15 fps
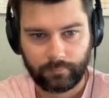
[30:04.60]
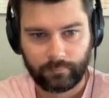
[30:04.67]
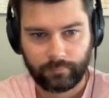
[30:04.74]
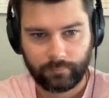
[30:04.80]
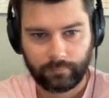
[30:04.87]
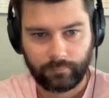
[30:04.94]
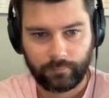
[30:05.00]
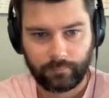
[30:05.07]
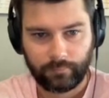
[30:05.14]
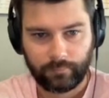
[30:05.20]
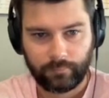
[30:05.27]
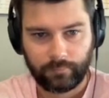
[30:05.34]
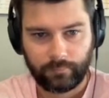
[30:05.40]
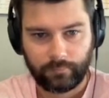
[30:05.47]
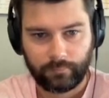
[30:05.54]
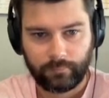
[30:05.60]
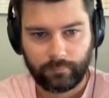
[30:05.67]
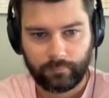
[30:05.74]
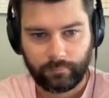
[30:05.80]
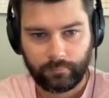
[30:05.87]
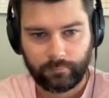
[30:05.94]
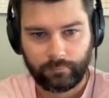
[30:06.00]

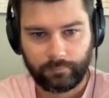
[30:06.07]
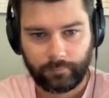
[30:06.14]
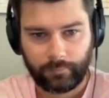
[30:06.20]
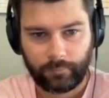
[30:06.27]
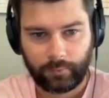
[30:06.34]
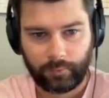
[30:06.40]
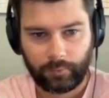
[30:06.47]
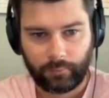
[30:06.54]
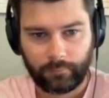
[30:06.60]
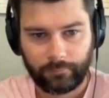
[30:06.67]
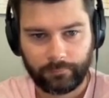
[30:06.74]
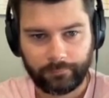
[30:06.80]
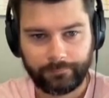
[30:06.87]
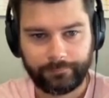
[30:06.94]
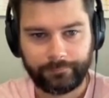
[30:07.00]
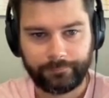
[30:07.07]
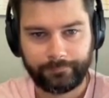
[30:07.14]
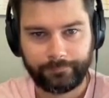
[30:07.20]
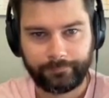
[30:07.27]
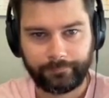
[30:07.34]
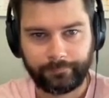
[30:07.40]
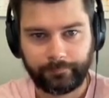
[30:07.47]

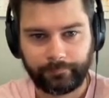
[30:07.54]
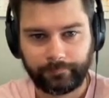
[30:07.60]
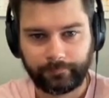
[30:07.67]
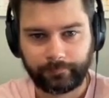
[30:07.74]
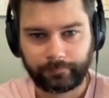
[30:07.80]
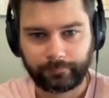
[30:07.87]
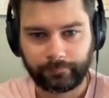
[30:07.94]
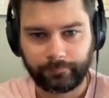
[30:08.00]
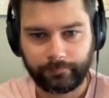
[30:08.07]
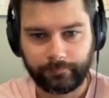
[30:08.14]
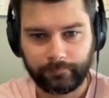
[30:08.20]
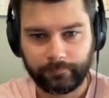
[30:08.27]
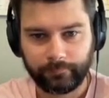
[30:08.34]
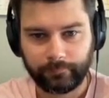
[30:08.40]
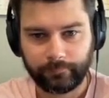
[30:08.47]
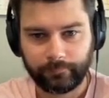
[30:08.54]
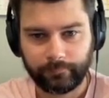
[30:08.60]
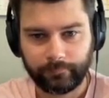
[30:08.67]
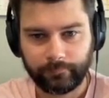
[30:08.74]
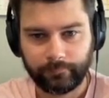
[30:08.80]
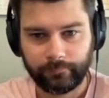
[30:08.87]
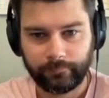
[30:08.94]

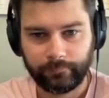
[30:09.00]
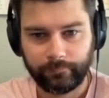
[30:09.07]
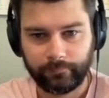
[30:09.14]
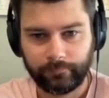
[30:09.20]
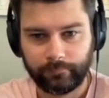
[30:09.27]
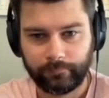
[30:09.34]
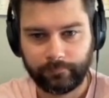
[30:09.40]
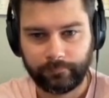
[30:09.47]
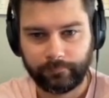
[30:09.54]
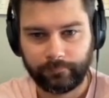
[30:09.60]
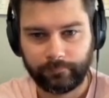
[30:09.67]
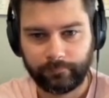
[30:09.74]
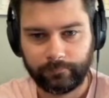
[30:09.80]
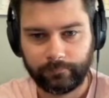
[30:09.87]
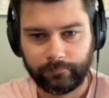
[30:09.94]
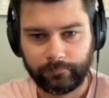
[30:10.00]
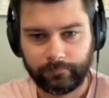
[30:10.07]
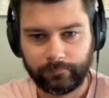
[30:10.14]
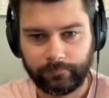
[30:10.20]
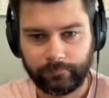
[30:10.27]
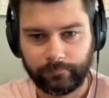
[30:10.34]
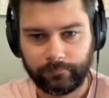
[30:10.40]

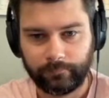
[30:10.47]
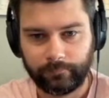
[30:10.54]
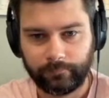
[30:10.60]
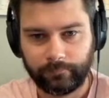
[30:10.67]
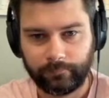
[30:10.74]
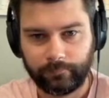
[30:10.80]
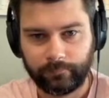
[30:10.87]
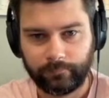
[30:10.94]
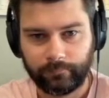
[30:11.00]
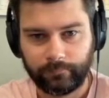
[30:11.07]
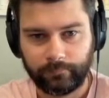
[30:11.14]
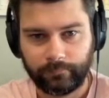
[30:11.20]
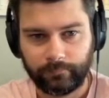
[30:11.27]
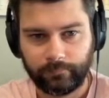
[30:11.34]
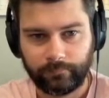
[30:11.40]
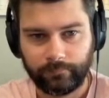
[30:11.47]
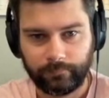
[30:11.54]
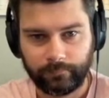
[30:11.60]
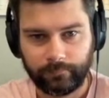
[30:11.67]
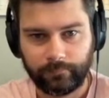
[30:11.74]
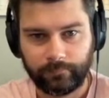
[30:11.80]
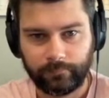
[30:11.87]

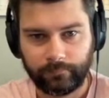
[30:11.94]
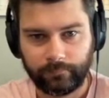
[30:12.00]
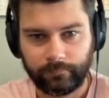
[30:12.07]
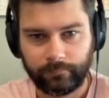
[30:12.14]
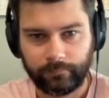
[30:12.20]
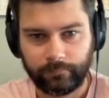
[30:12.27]
This person isn't speaking.